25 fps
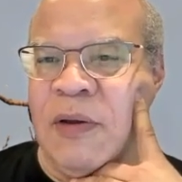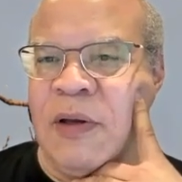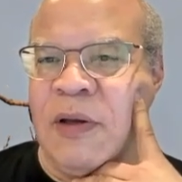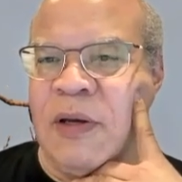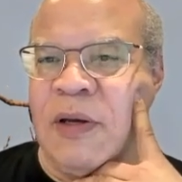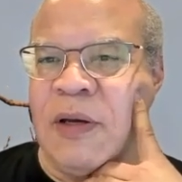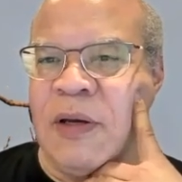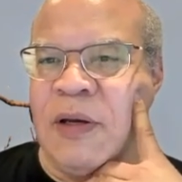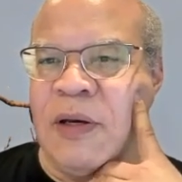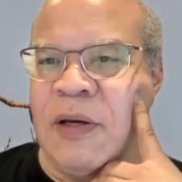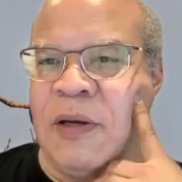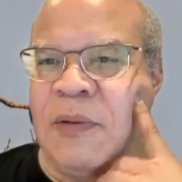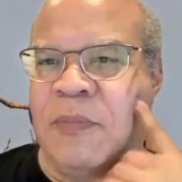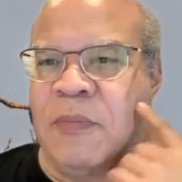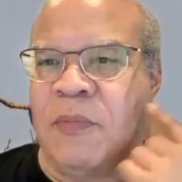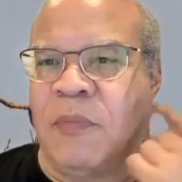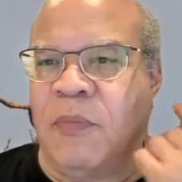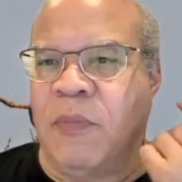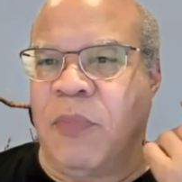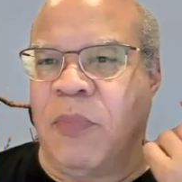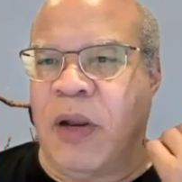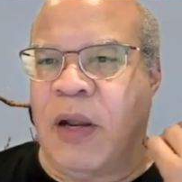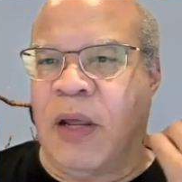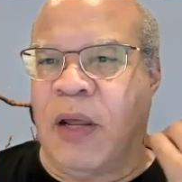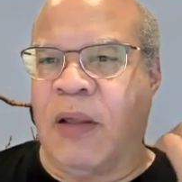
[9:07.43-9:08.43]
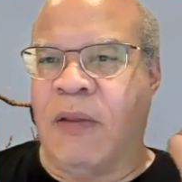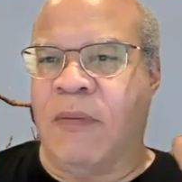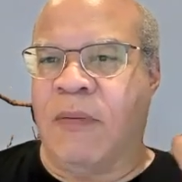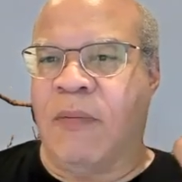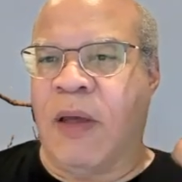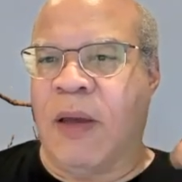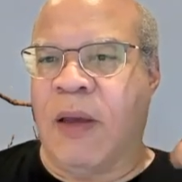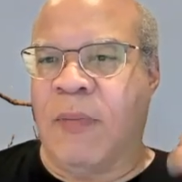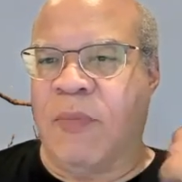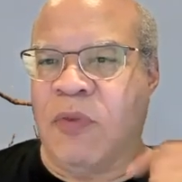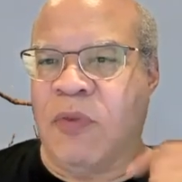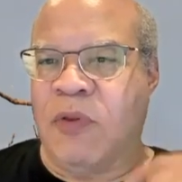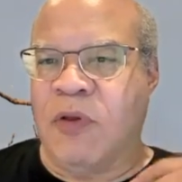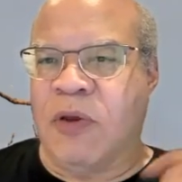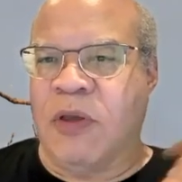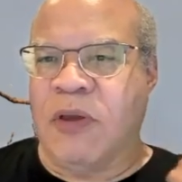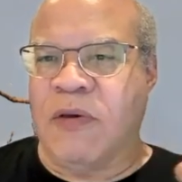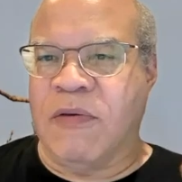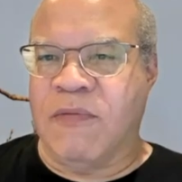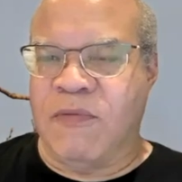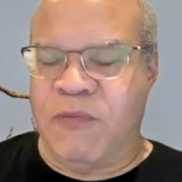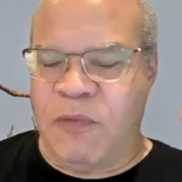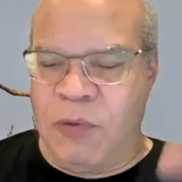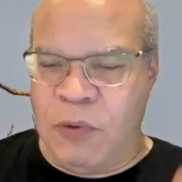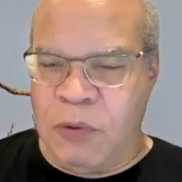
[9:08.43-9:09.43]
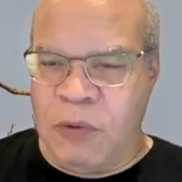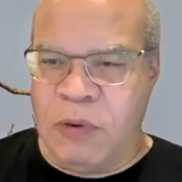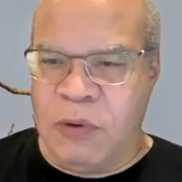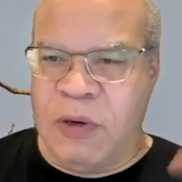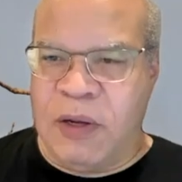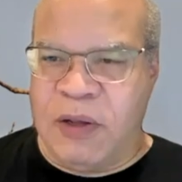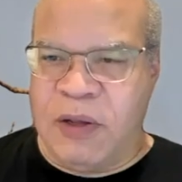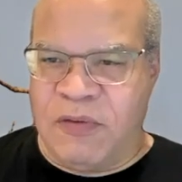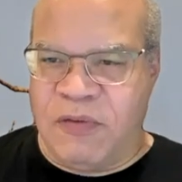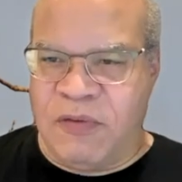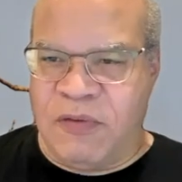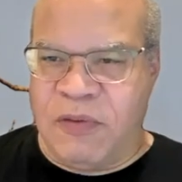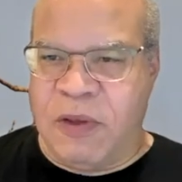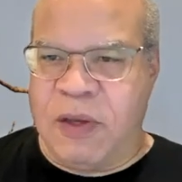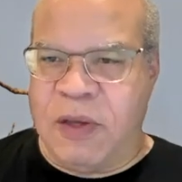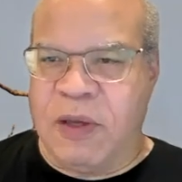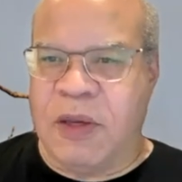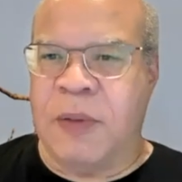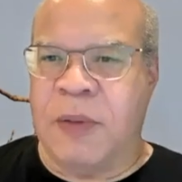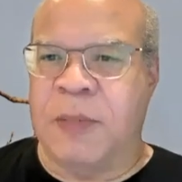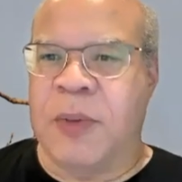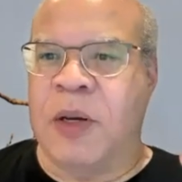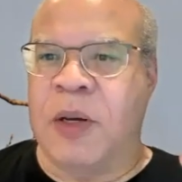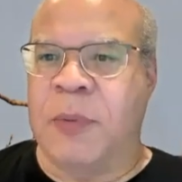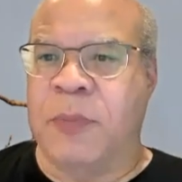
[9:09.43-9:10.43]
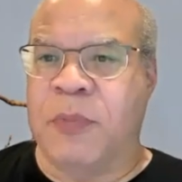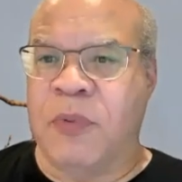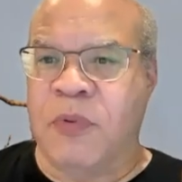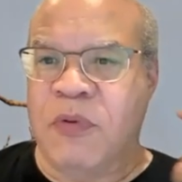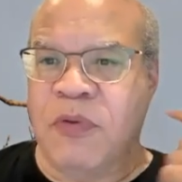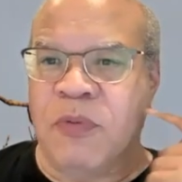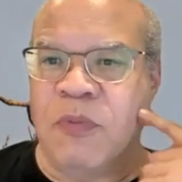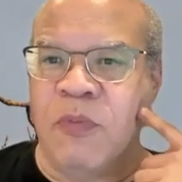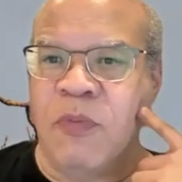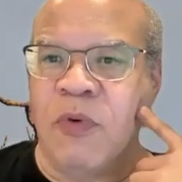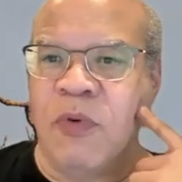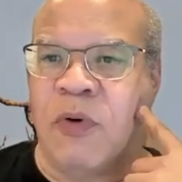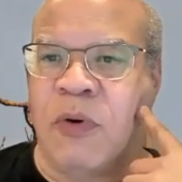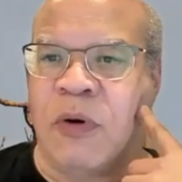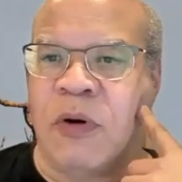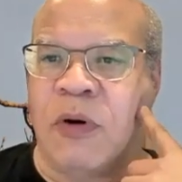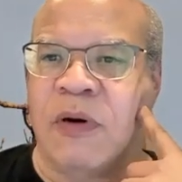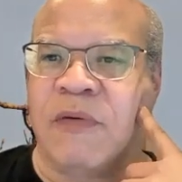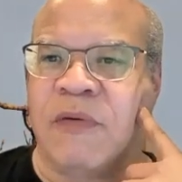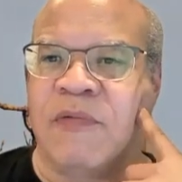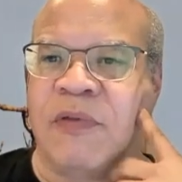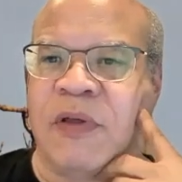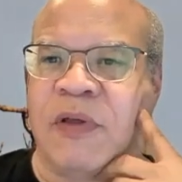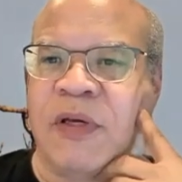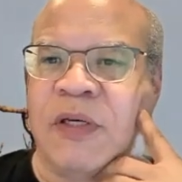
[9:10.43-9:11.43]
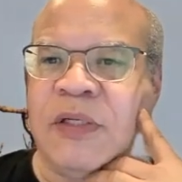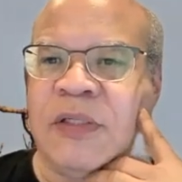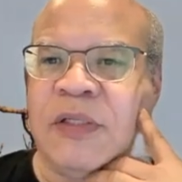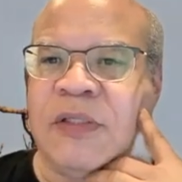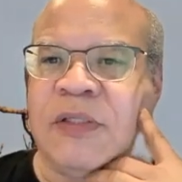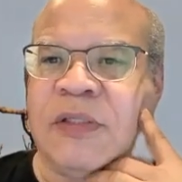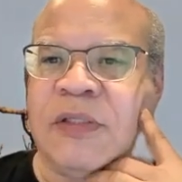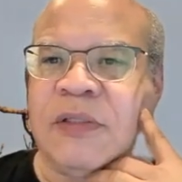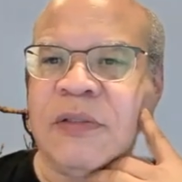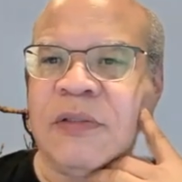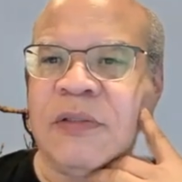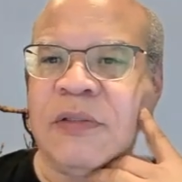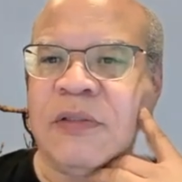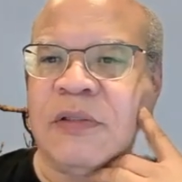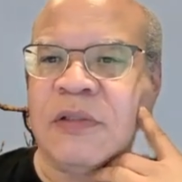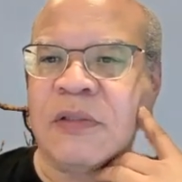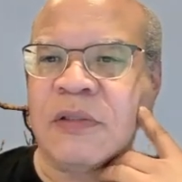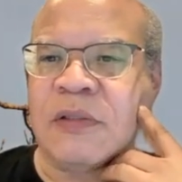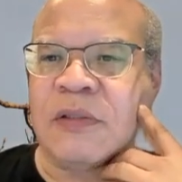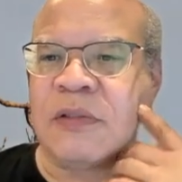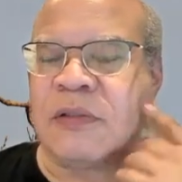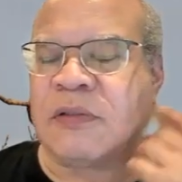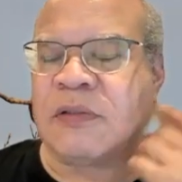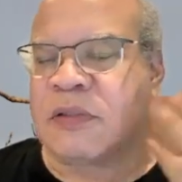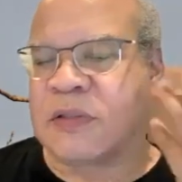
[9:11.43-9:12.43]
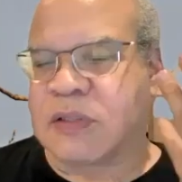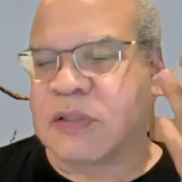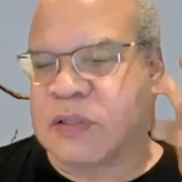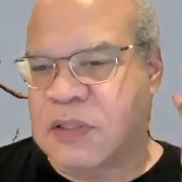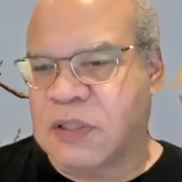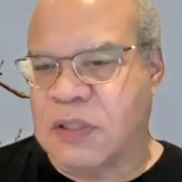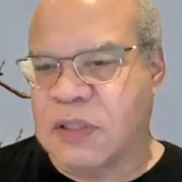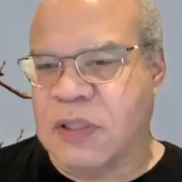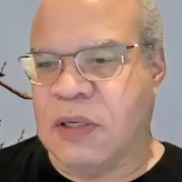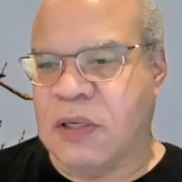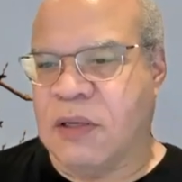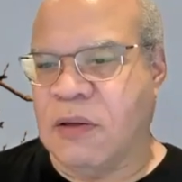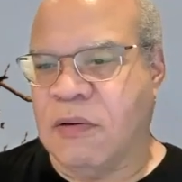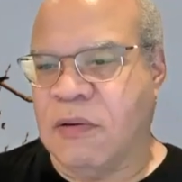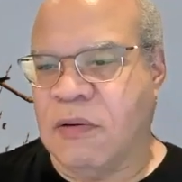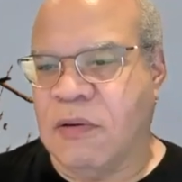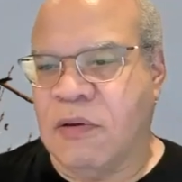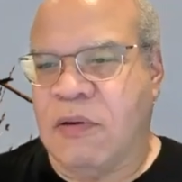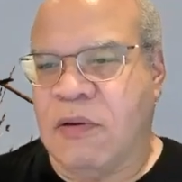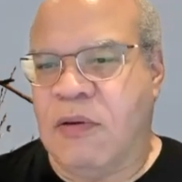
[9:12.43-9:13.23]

Uh, but I'm looking forward as they come up with more of these to see,